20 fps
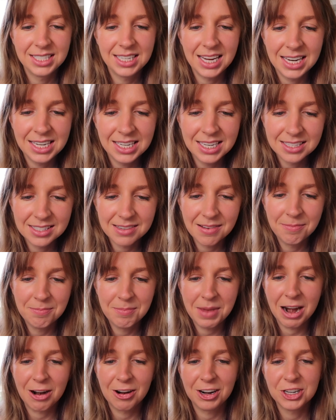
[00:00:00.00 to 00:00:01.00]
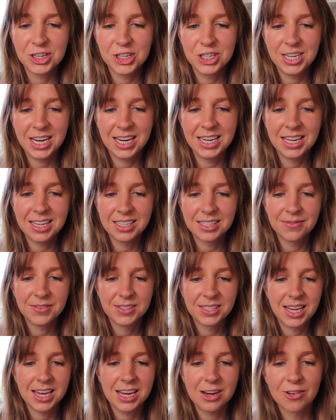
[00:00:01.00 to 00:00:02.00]
10 years of marriage, 10 years of
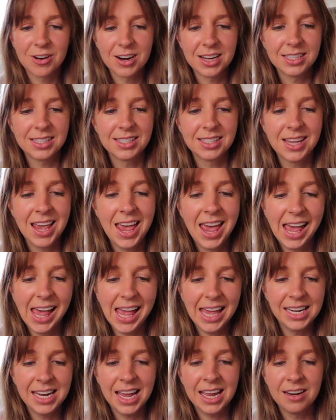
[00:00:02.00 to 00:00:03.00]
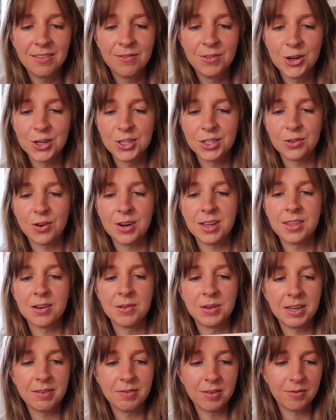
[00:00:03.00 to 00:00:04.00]
secrets, an anniversary they'll
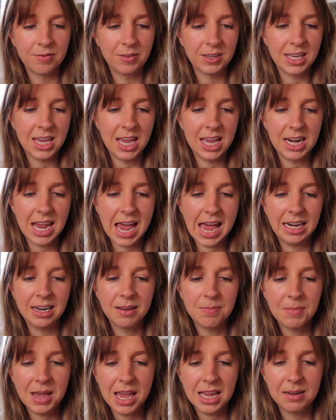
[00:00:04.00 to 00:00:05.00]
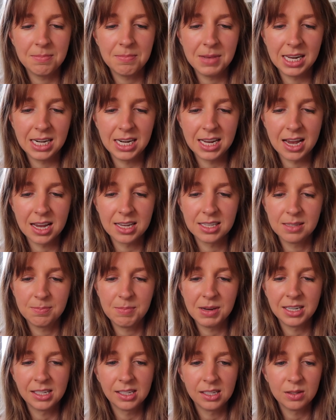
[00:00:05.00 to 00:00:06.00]
never forget. Adam and Amelia are
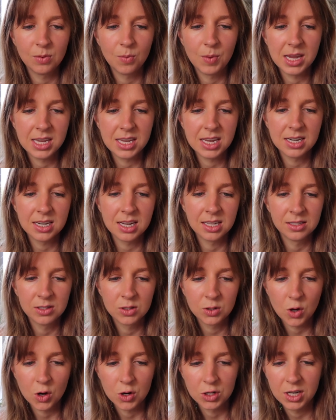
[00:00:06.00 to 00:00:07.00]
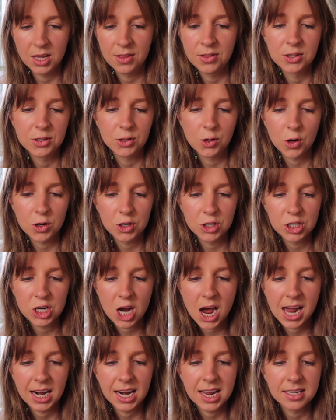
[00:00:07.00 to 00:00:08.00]
spending the weekend in the Scottish
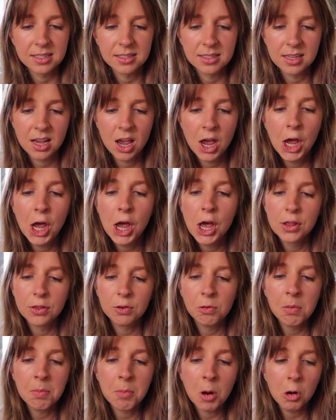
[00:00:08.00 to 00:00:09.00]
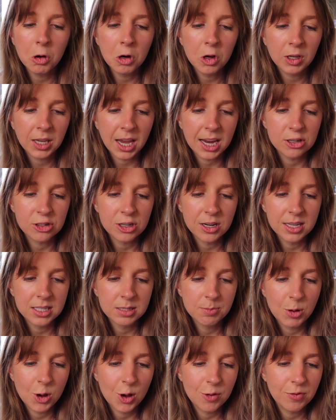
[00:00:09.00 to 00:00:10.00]
Highlands. The remote location is
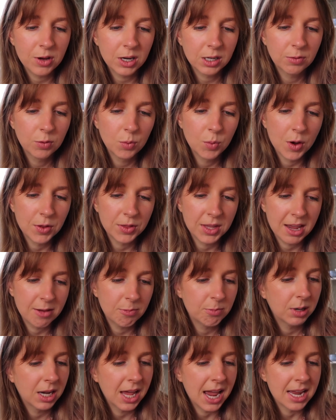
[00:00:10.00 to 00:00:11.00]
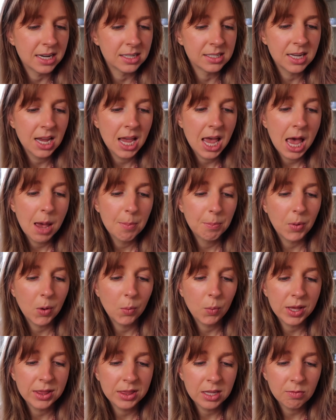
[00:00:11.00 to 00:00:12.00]
perfect for what they have planned,
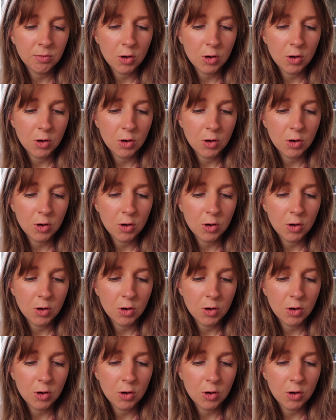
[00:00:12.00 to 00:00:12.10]
but when their